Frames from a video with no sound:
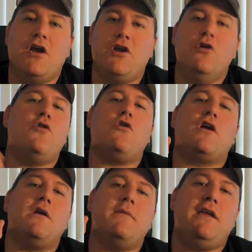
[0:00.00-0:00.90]
You're not
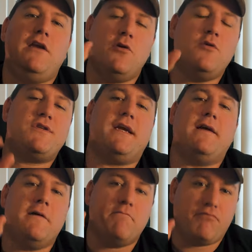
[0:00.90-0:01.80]
going to be using
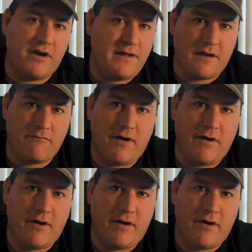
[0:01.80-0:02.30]
breathing